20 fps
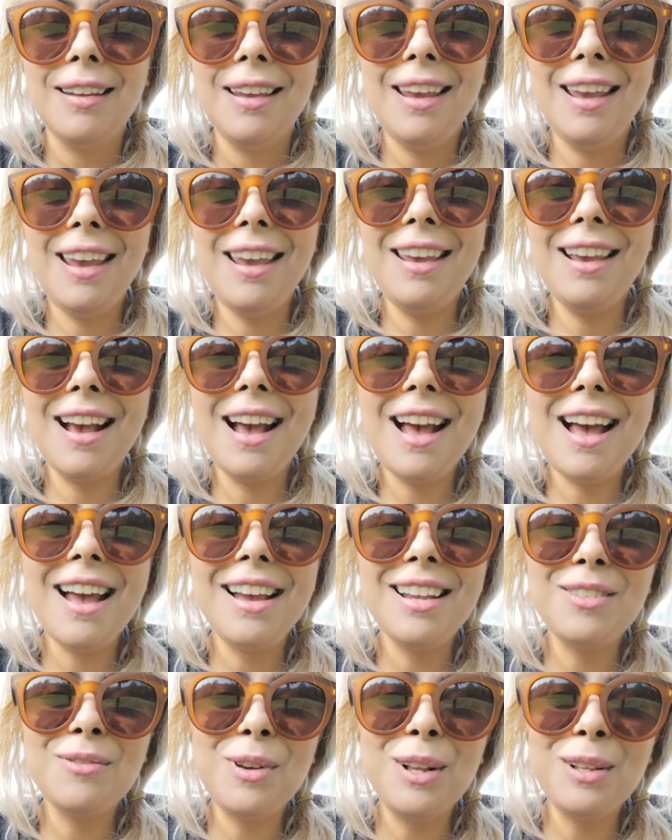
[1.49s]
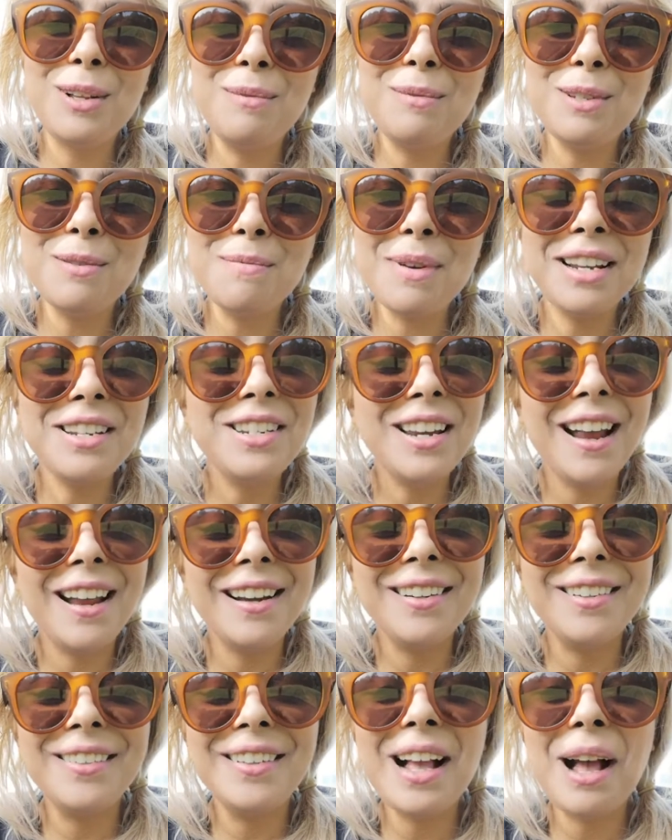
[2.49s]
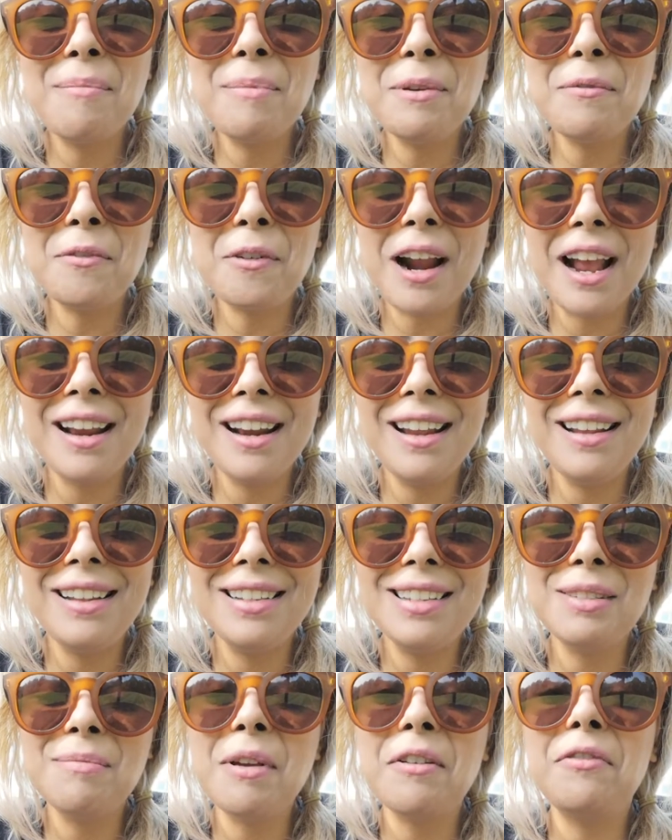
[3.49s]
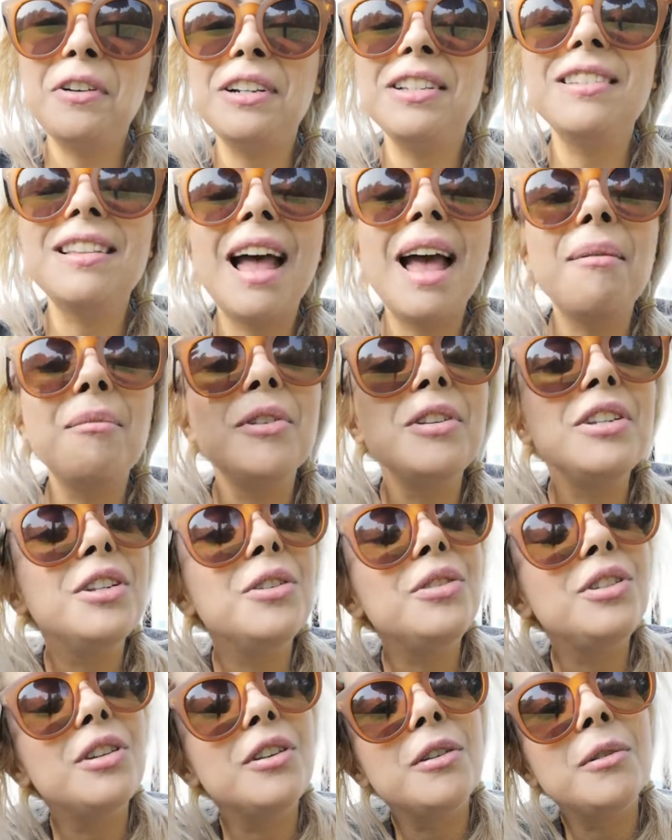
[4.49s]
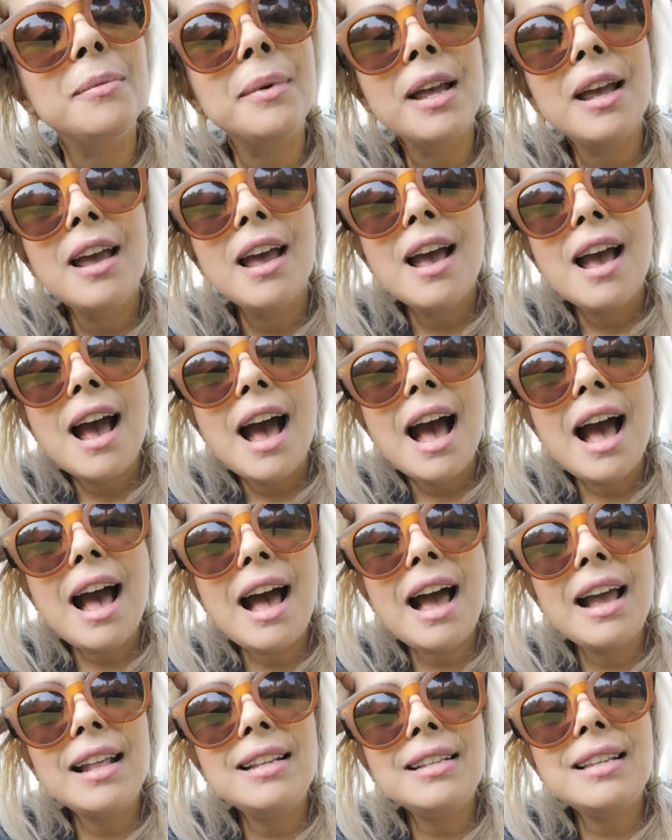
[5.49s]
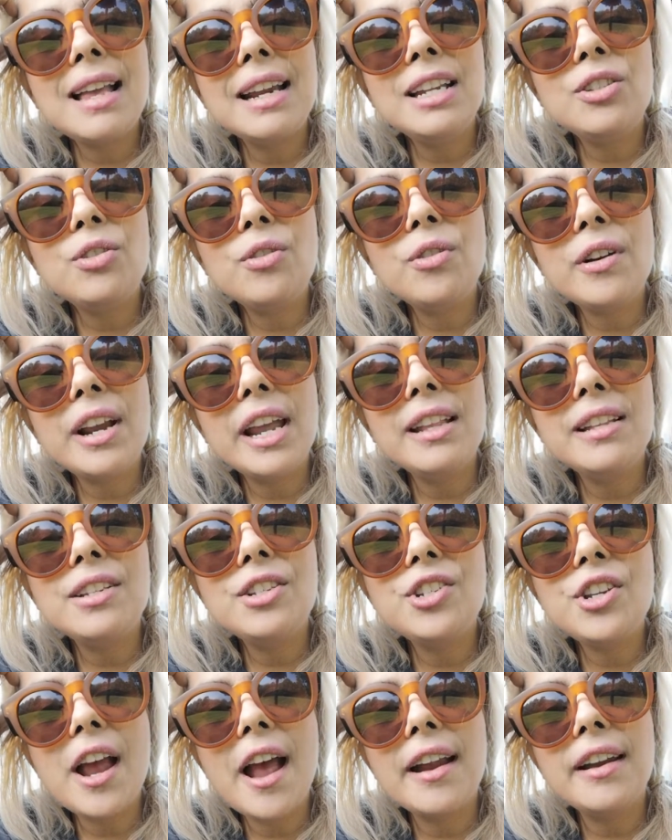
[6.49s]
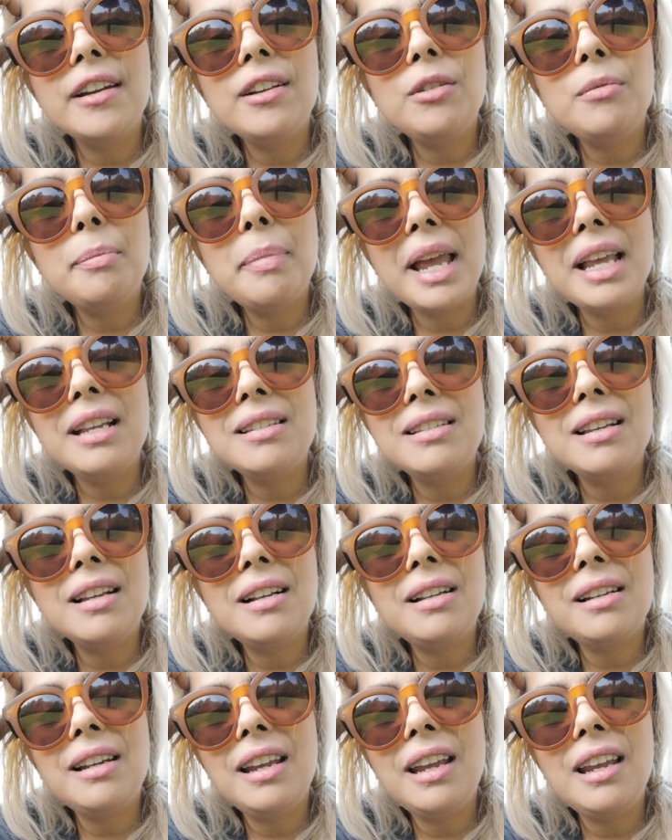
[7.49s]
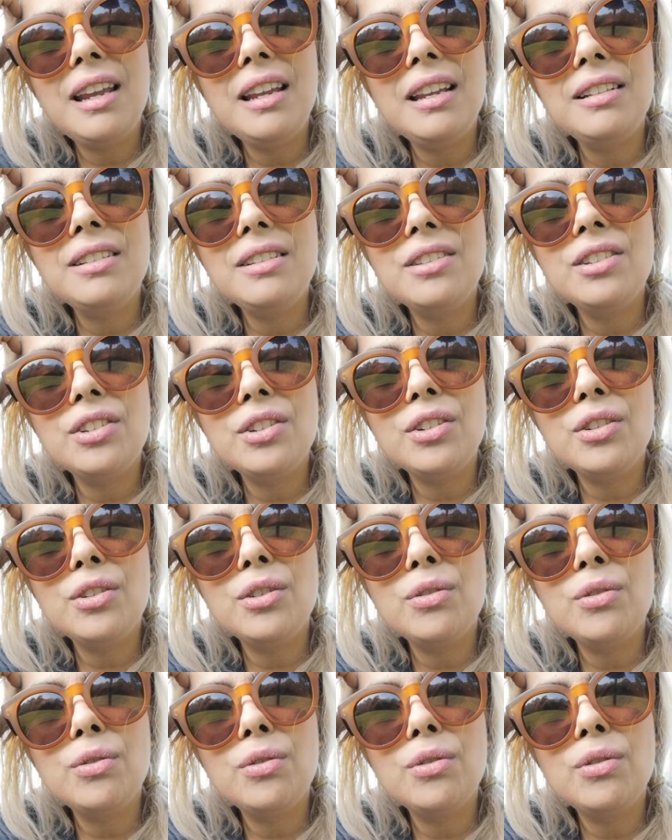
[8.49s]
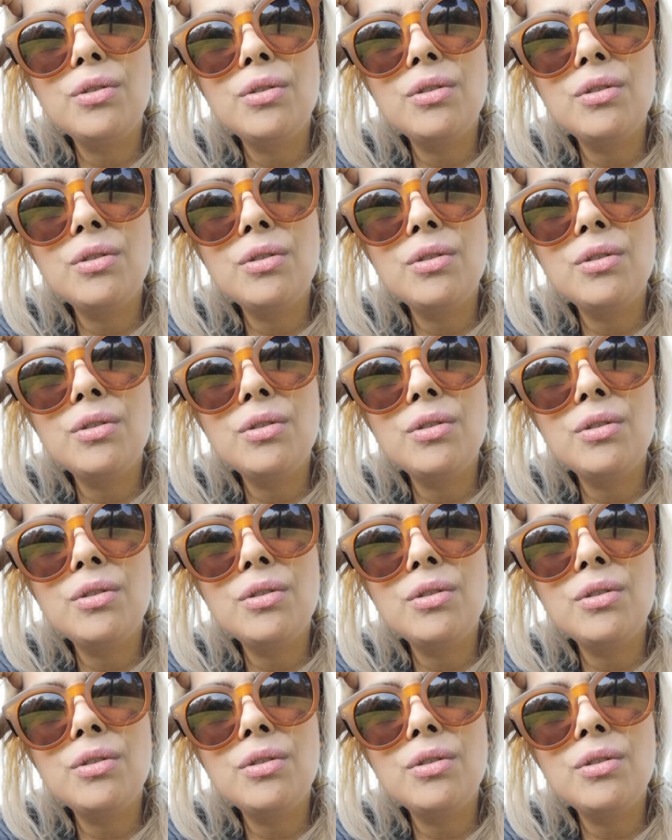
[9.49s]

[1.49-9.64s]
Hey guys, welcome to my channel. Happy Friday. This is my first time on YouTube. I decided to create this channel basically to